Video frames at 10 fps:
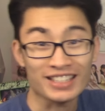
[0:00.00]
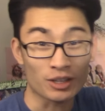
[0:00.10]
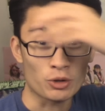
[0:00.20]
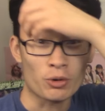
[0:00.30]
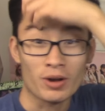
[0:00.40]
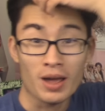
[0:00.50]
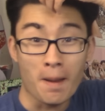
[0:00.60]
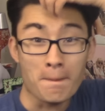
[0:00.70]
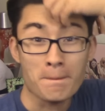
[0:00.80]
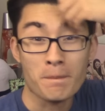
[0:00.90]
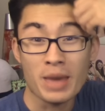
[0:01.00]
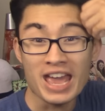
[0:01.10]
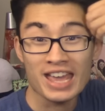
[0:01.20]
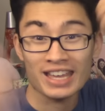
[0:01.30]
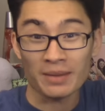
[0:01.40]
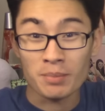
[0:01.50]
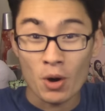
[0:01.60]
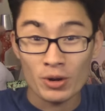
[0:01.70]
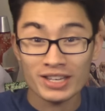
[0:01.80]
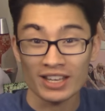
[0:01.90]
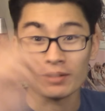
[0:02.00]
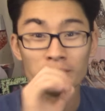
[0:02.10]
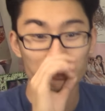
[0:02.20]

A little bang and ponytail.